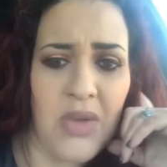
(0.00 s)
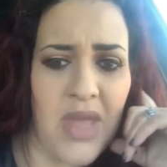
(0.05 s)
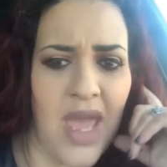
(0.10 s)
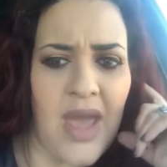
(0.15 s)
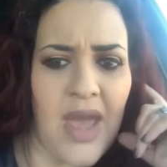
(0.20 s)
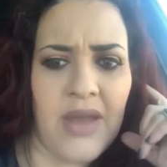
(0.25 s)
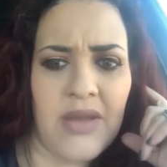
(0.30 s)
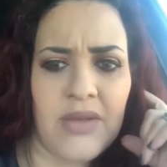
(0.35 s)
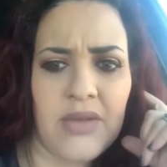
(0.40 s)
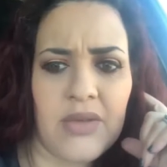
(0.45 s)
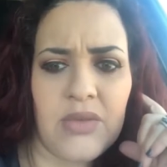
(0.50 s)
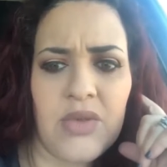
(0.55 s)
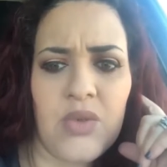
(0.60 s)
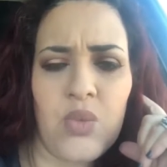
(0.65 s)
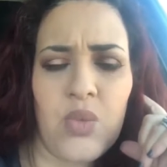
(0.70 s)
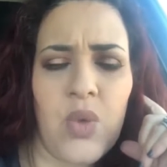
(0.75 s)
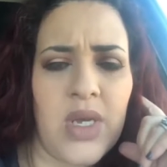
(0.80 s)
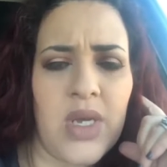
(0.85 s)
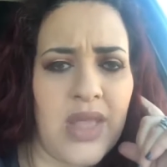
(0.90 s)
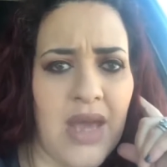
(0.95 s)
yeah,
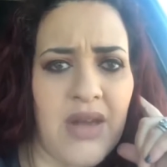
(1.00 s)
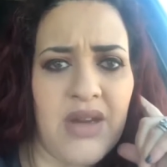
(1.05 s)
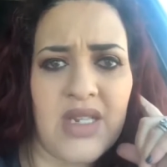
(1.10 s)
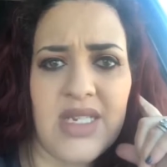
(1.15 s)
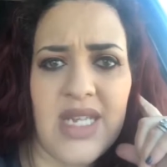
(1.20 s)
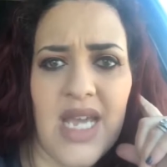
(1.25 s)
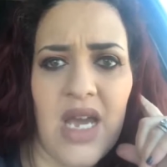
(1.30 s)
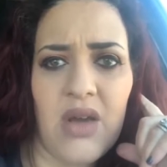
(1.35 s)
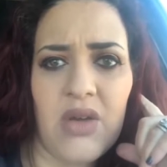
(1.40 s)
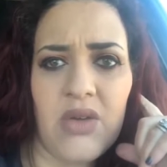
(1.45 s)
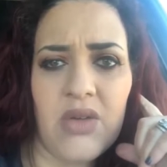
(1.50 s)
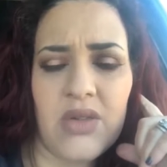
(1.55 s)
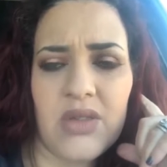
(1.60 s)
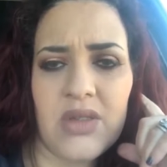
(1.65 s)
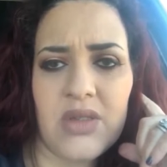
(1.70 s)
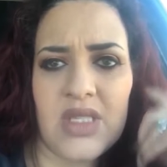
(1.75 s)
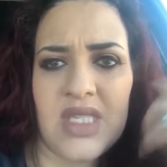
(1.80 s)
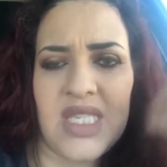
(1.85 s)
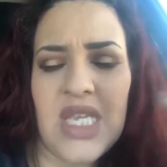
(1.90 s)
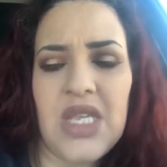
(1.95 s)
without a doubt.
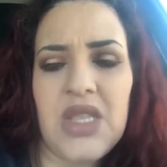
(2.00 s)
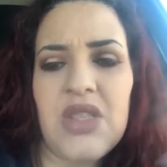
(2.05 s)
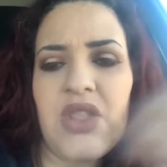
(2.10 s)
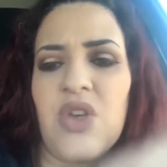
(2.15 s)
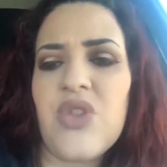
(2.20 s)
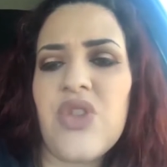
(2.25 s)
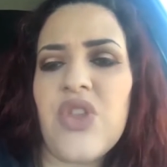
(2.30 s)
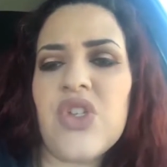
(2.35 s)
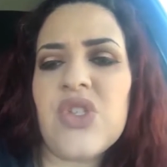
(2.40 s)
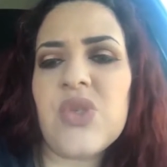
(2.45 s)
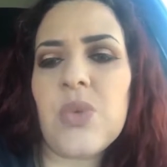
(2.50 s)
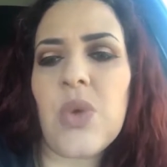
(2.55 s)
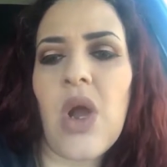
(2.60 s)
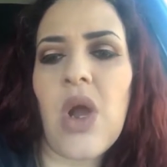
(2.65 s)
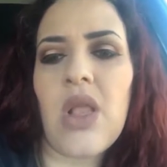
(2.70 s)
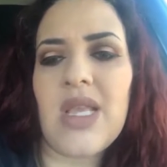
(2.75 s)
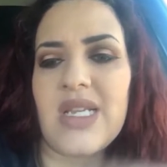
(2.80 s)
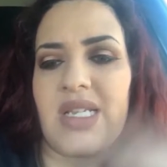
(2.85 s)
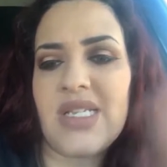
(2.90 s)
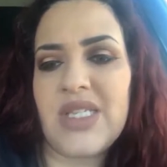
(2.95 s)
See, those were
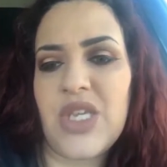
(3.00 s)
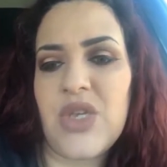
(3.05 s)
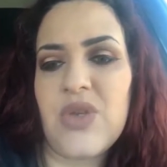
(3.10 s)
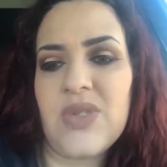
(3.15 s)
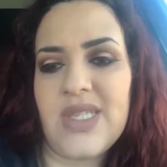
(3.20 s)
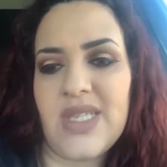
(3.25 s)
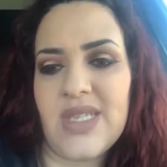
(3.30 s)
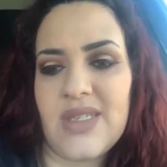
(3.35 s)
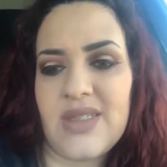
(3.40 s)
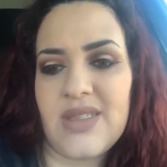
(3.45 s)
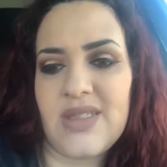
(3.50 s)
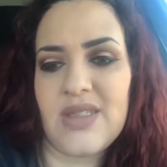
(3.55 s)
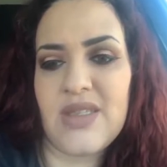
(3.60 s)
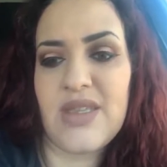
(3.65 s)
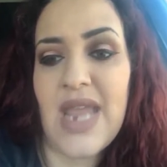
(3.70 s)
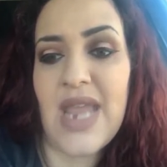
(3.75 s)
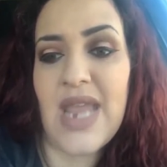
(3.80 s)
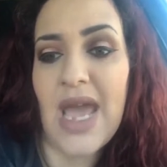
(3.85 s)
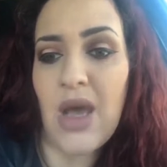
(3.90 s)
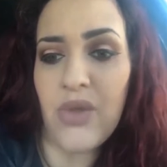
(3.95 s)
all excuses.
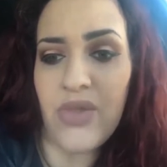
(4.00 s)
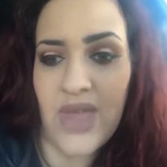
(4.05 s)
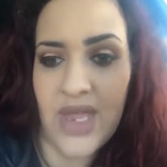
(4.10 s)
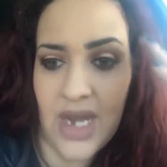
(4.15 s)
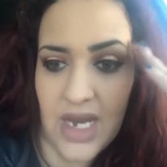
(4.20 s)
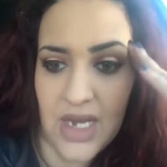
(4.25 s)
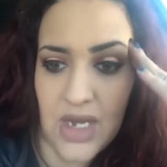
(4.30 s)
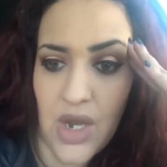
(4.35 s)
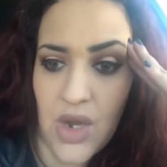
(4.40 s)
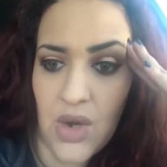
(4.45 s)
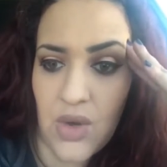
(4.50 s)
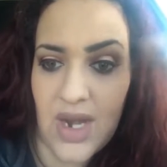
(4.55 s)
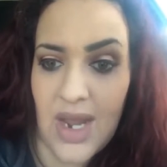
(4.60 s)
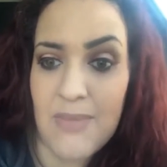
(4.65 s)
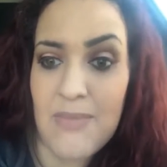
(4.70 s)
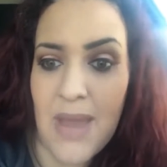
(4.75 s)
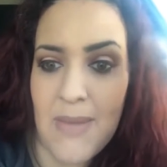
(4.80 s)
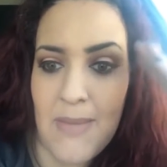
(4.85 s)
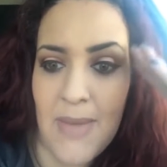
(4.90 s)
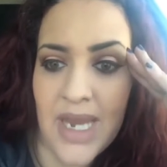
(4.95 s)
Now that I know
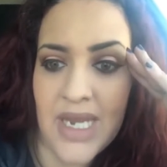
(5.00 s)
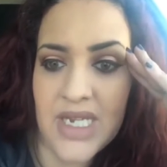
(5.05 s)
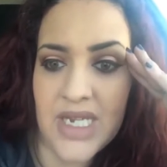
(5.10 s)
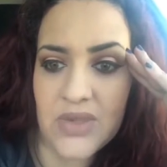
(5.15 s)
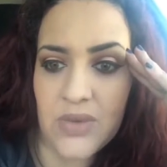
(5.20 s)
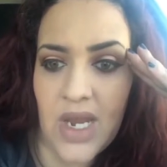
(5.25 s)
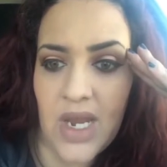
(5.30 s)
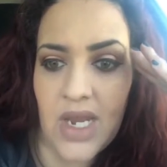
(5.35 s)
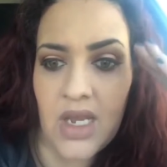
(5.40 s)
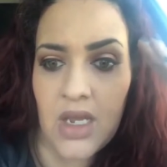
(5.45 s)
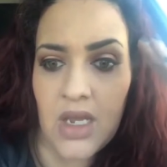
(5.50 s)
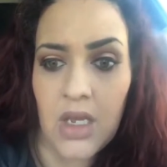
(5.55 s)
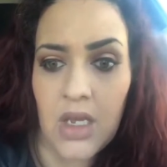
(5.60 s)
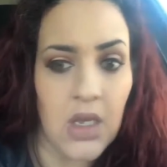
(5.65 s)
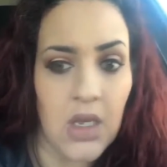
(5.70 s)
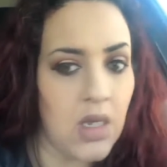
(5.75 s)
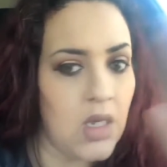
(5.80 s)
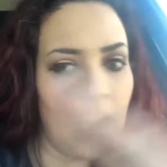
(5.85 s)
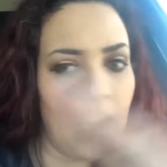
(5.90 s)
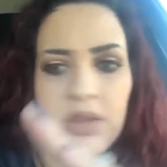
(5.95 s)
and my mind is right,
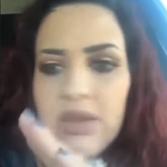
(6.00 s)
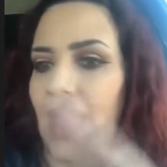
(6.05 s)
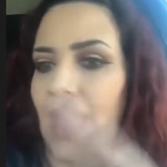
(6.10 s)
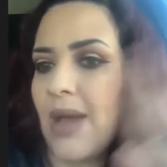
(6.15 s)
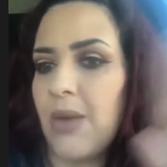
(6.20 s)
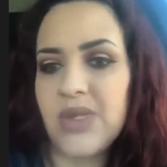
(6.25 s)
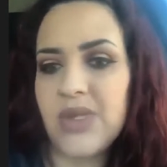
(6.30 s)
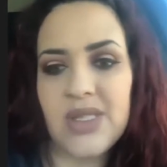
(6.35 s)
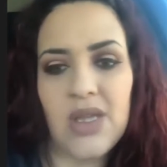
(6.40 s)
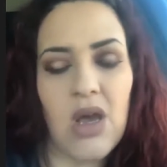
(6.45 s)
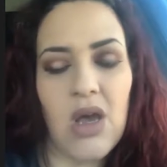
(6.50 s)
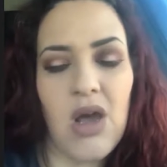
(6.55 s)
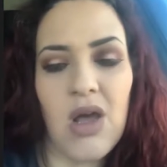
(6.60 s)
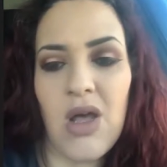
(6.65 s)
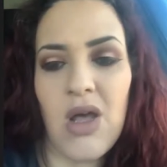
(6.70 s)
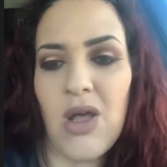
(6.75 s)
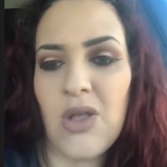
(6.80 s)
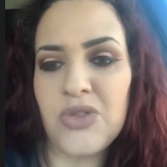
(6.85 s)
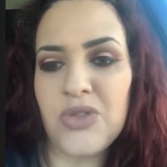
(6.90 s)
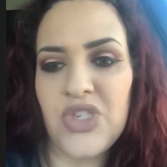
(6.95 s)
that was
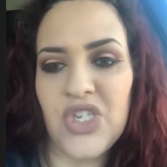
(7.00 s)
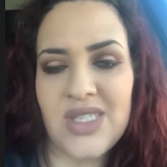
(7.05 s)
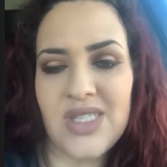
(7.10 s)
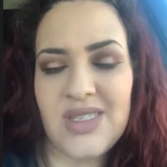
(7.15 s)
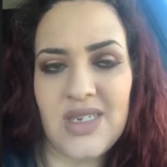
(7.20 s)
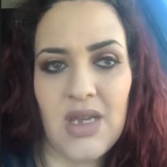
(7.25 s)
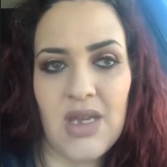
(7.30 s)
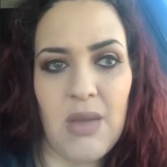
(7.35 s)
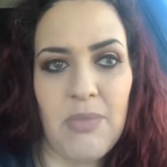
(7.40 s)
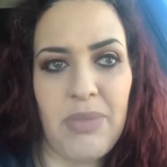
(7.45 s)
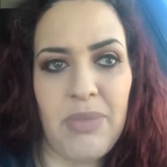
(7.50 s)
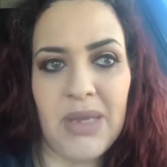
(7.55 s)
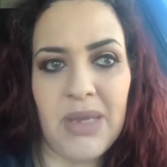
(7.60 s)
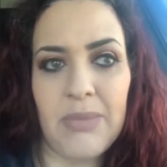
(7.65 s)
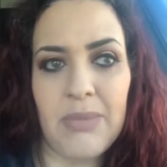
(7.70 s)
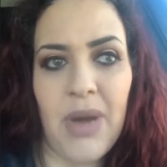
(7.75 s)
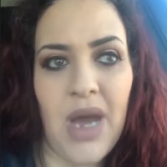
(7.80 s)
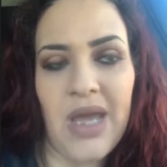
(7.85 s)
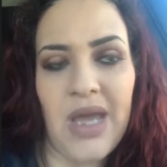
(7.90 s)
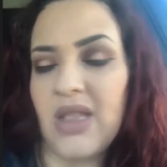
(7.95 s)
all just a big
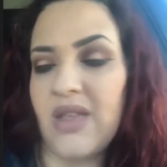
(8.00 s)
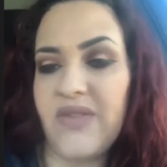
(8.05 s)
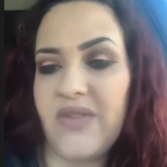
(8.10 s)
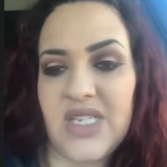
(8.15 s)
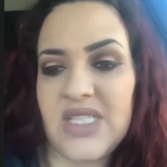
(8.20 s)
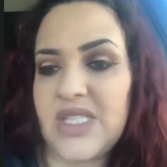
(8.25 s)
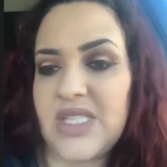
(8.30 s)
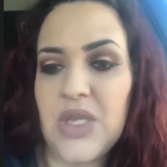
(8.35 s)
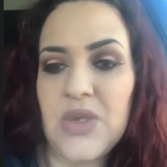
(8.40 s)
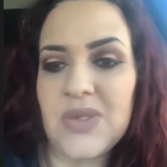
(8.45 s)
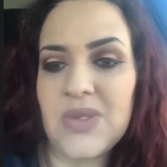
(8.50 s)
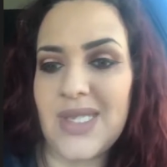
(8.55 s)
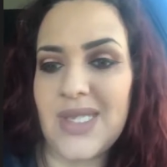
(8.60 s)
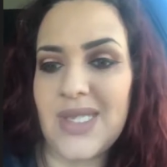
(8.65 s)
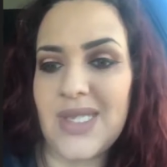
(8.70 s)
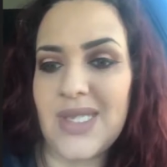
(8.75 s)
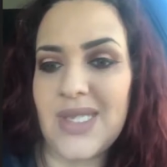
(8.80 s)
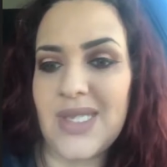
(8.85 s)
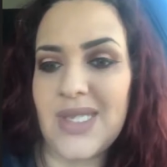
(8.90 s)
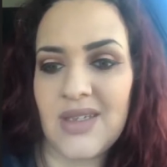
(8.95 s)
pile of
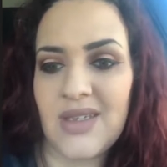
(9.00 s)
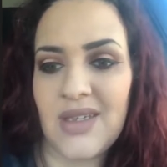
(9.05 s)
excuses.